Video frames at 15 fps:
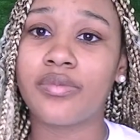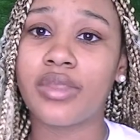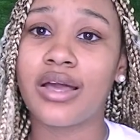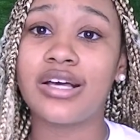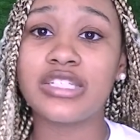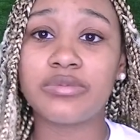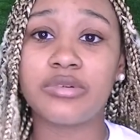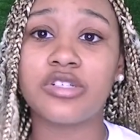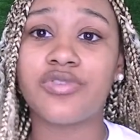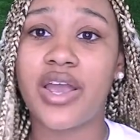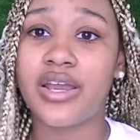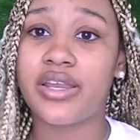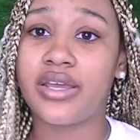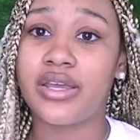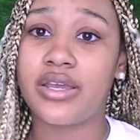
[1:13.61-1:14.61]
customers
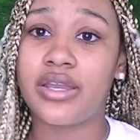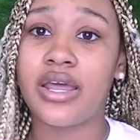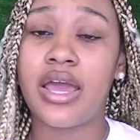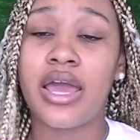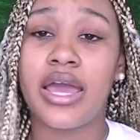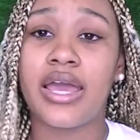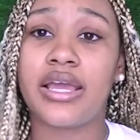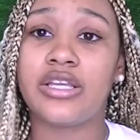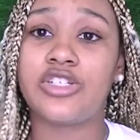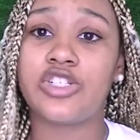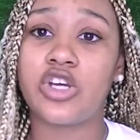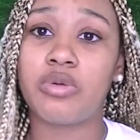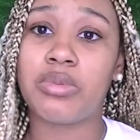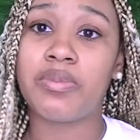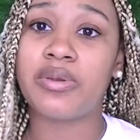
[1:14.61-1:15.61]
write in and
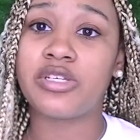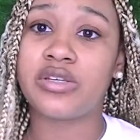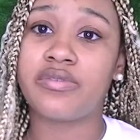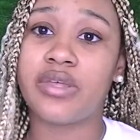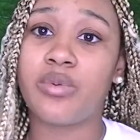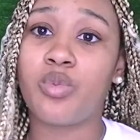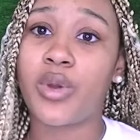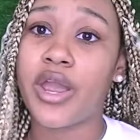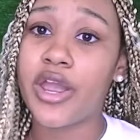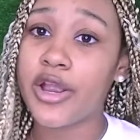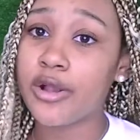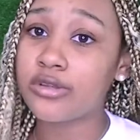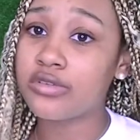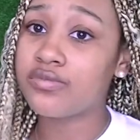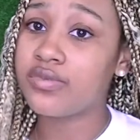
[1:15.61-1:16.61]
show me pictures of them wearing
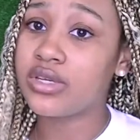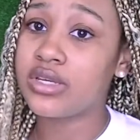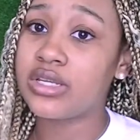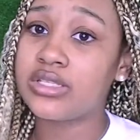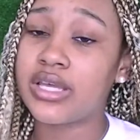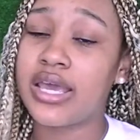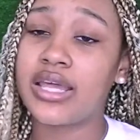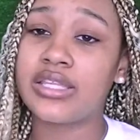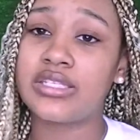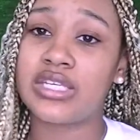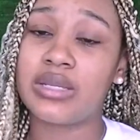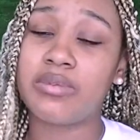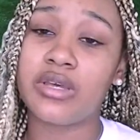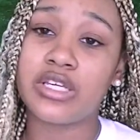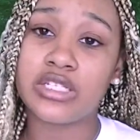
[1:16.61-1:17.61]
Girls from Venus and
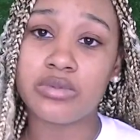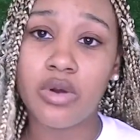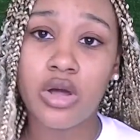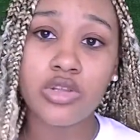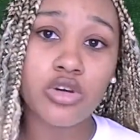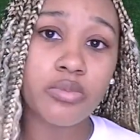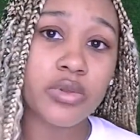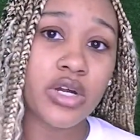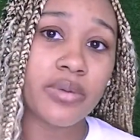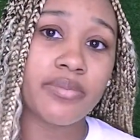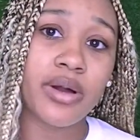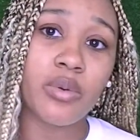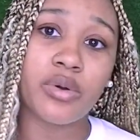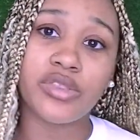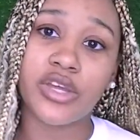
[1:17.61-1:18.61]
sending me a small little blurb
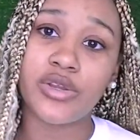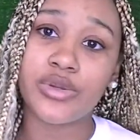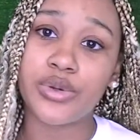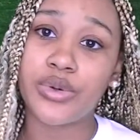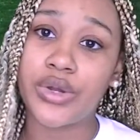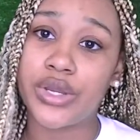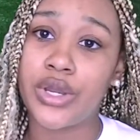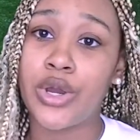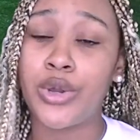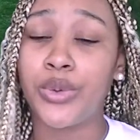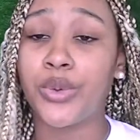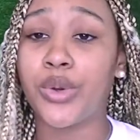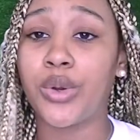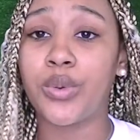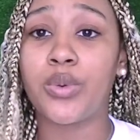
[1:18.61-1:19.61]
about what they're doing
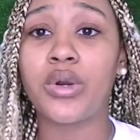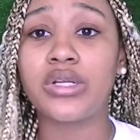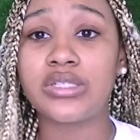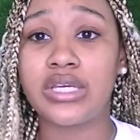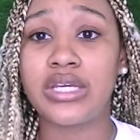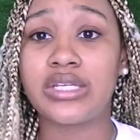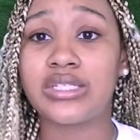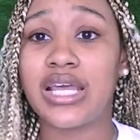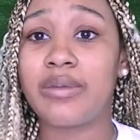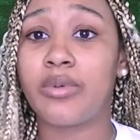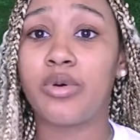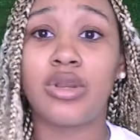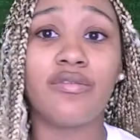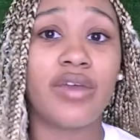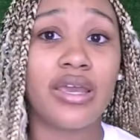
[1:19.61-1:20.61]
during quarantine to stay
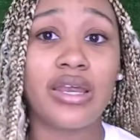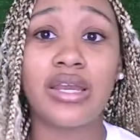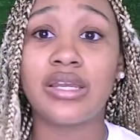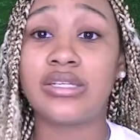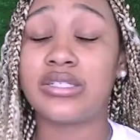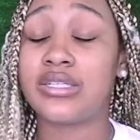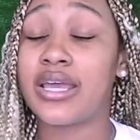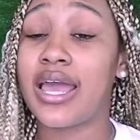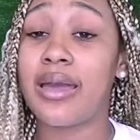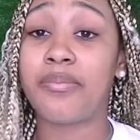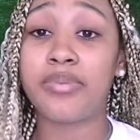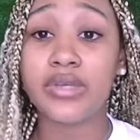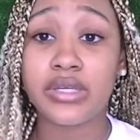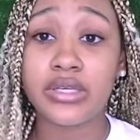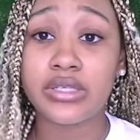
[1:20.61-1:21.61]
motivated, to stay at
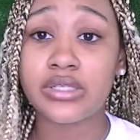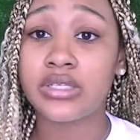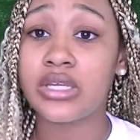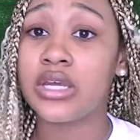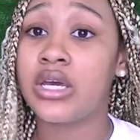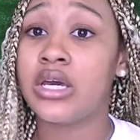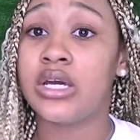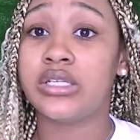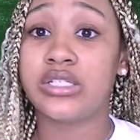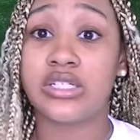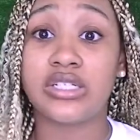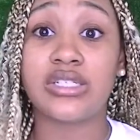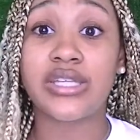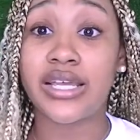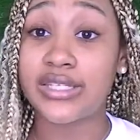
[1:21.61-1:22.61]
peace, to
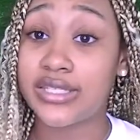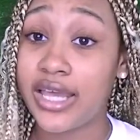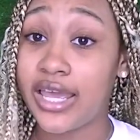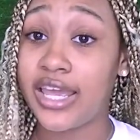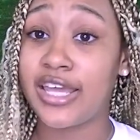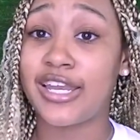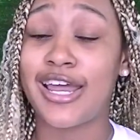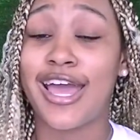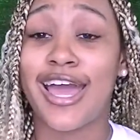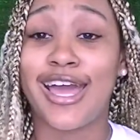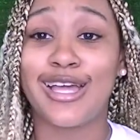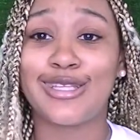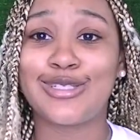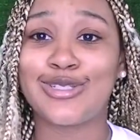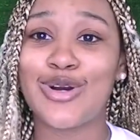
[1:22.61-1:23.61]
just stay sane.
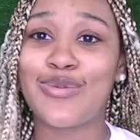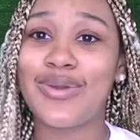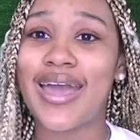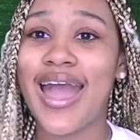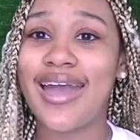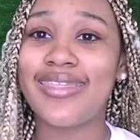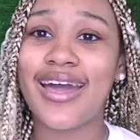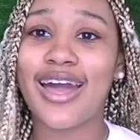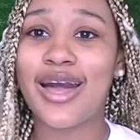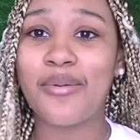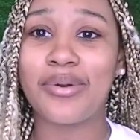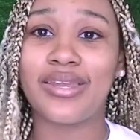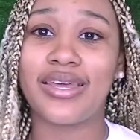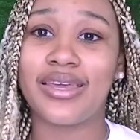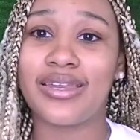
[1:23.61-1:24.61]
And so we had that
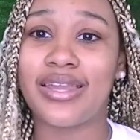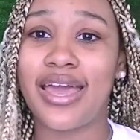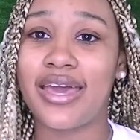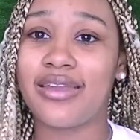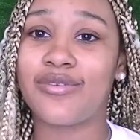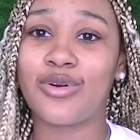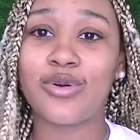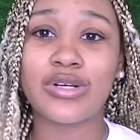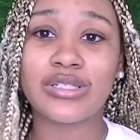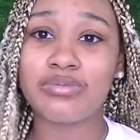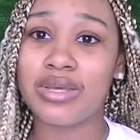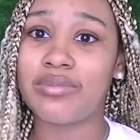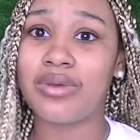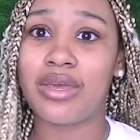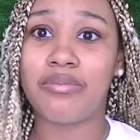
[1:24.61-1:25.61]
coming in. And, of course,
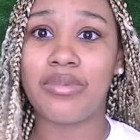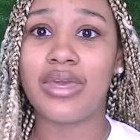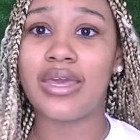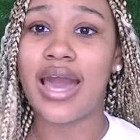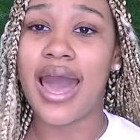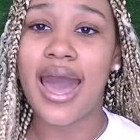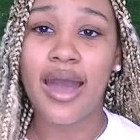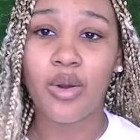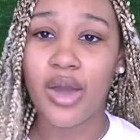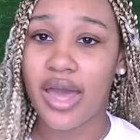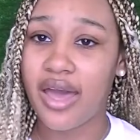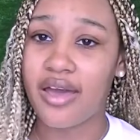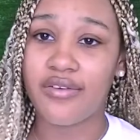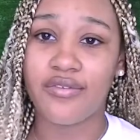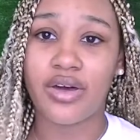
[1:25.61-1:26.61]
me being me, I'll
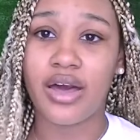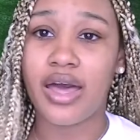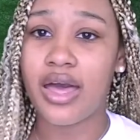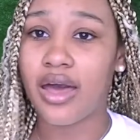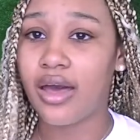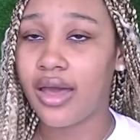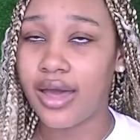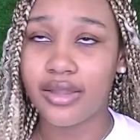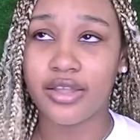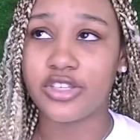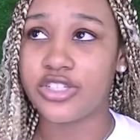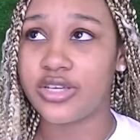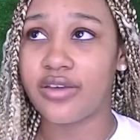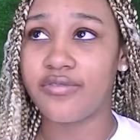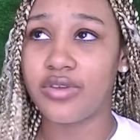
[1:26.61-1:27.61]
have hella
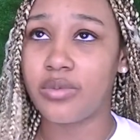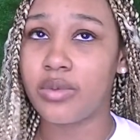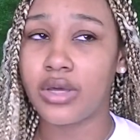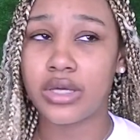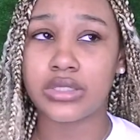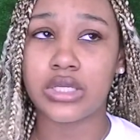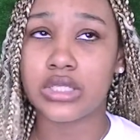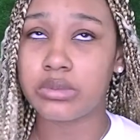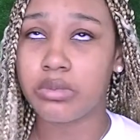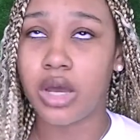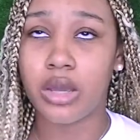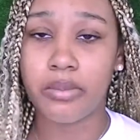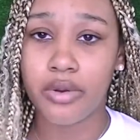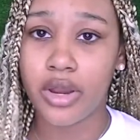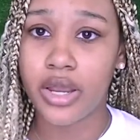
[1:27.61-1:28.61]
GFV because it's my
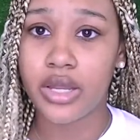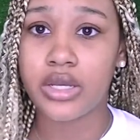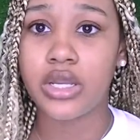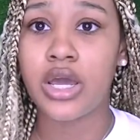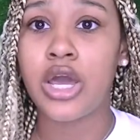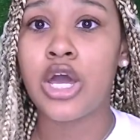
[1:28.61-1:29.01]
brand.